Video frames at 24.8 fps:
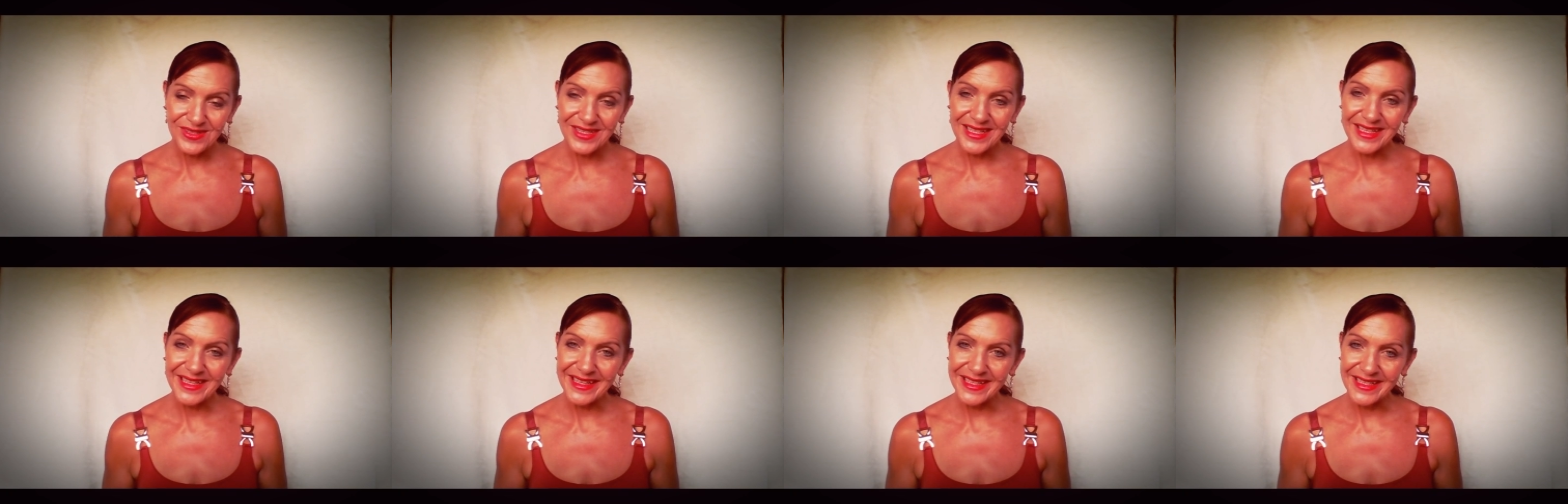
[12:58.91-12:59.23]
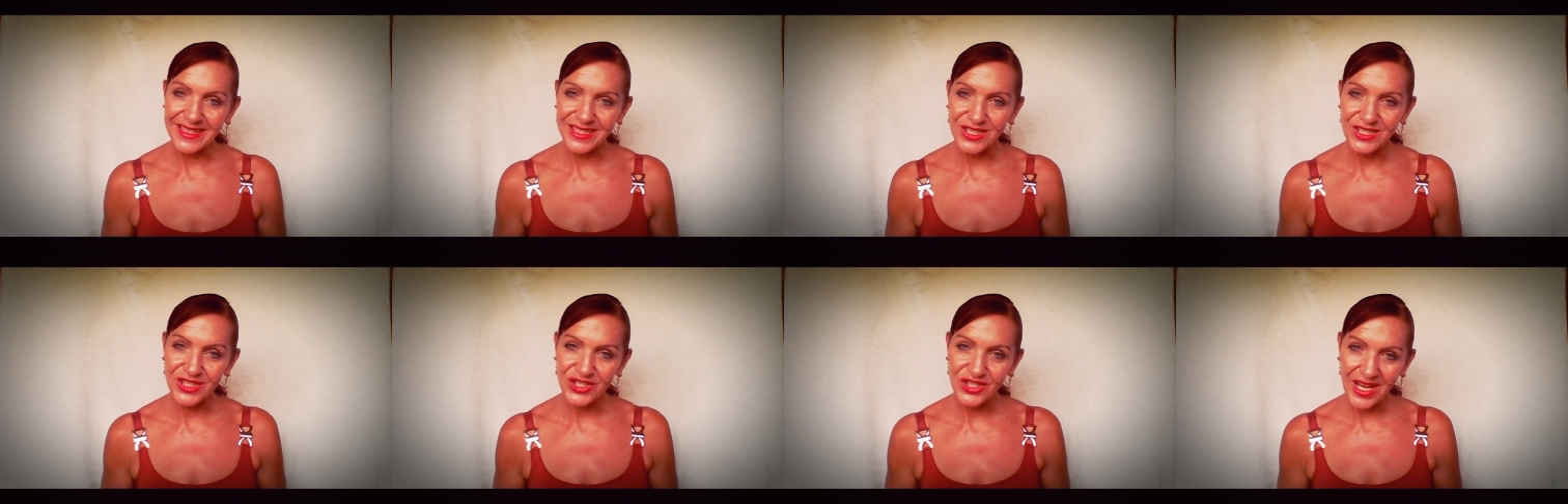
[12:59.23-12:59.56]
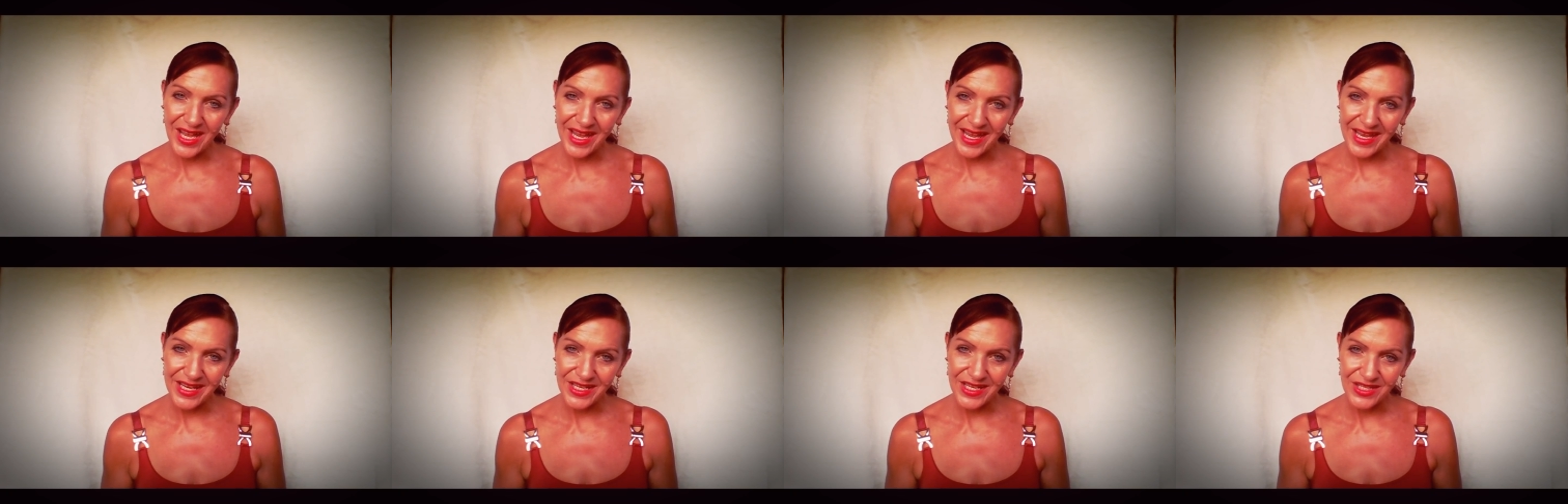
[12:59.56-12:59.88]
need to
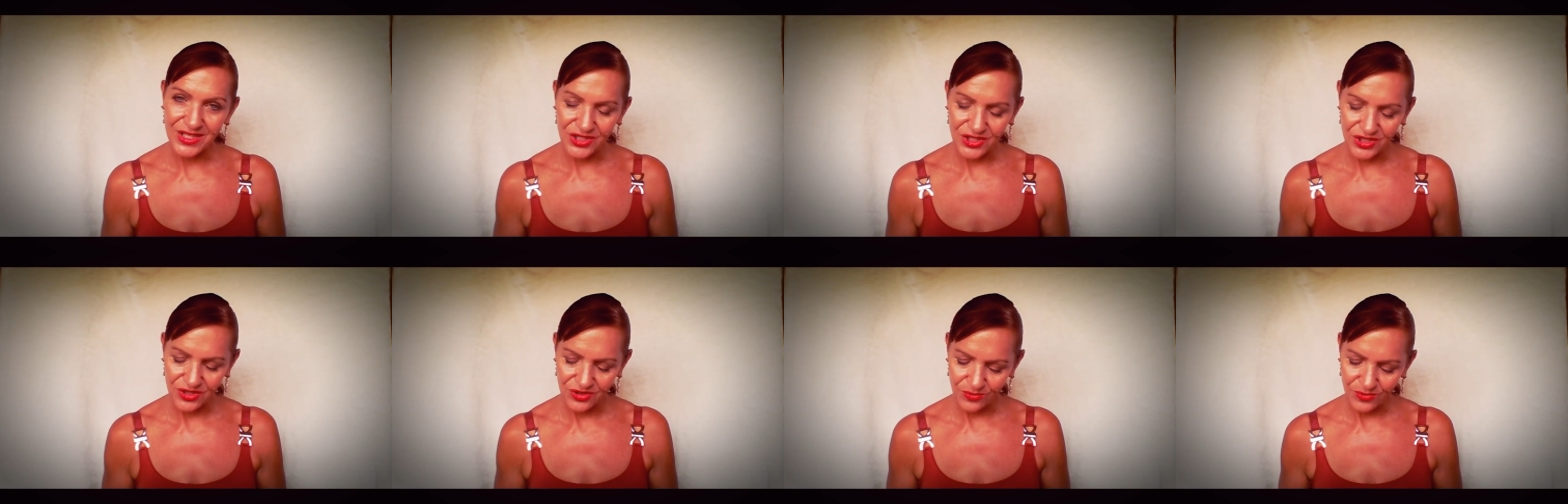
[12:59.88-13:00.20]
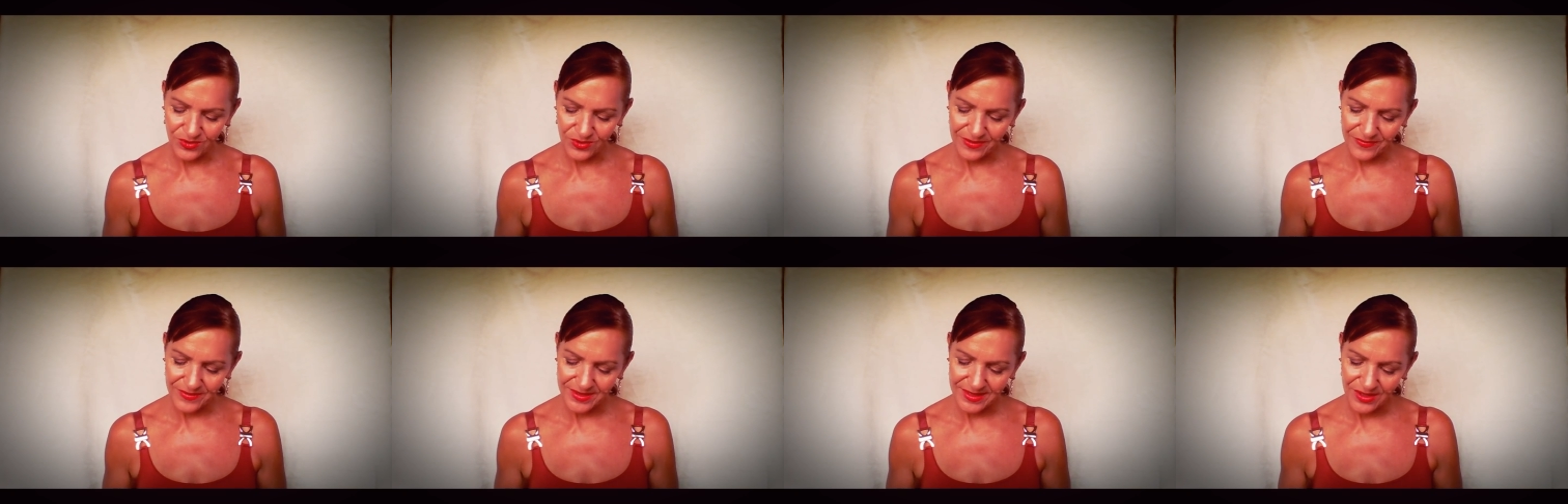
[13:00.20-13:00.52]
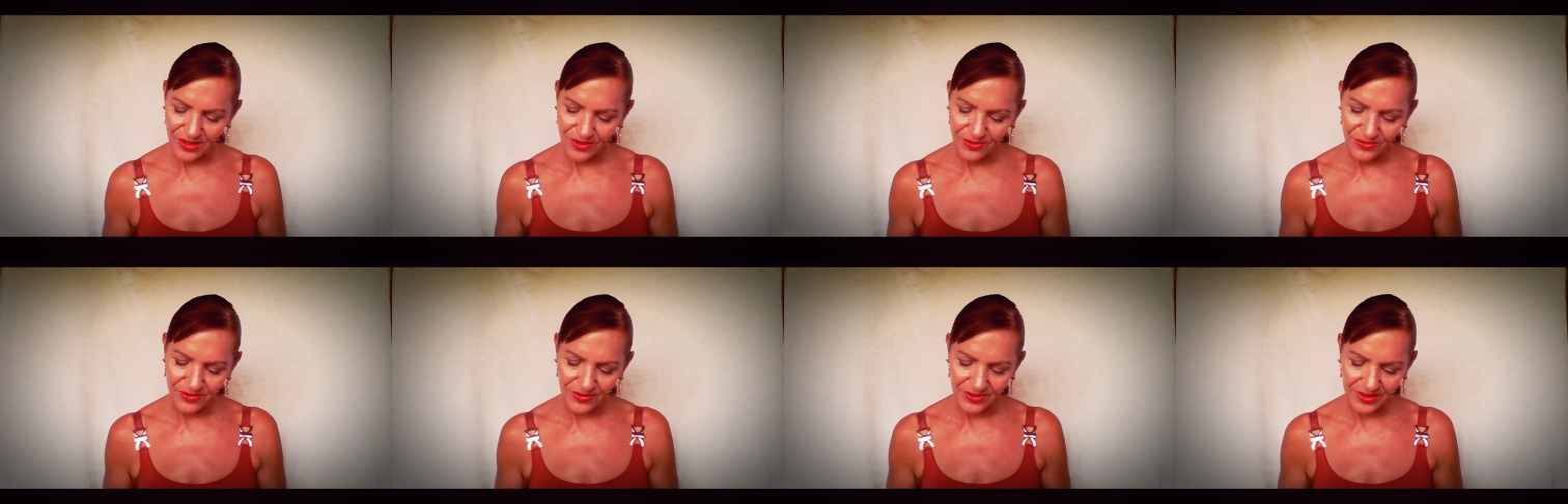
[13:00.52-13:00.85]
change whatever's
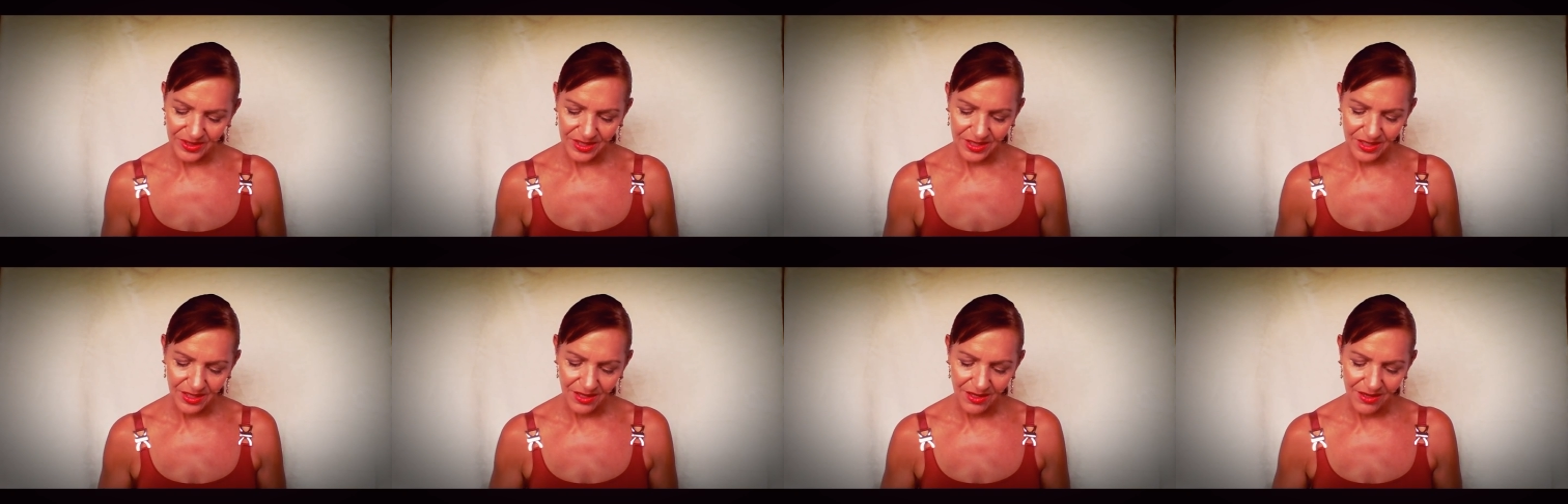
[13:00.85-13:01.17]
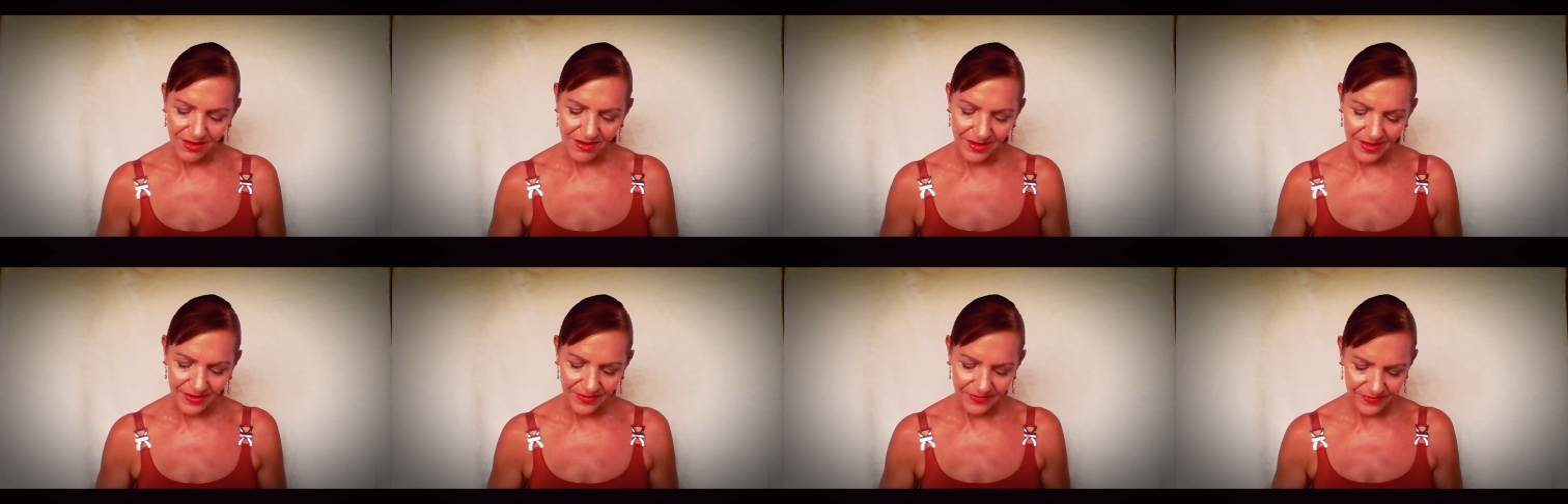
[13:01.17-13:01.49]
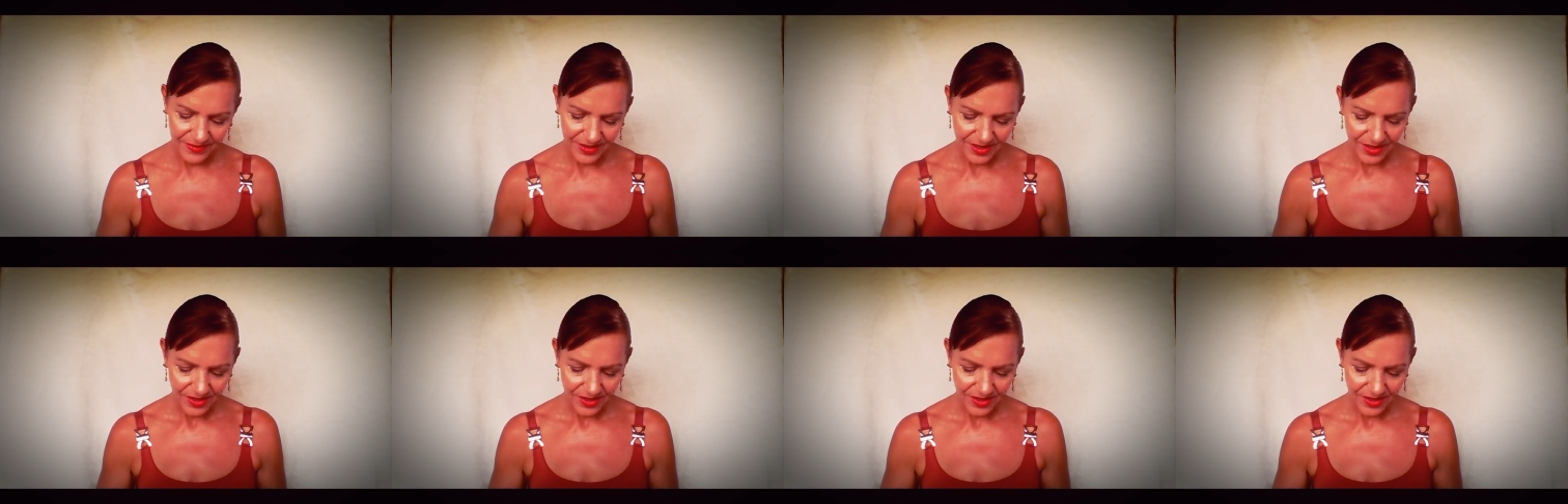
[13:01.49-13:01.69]
going on in your life.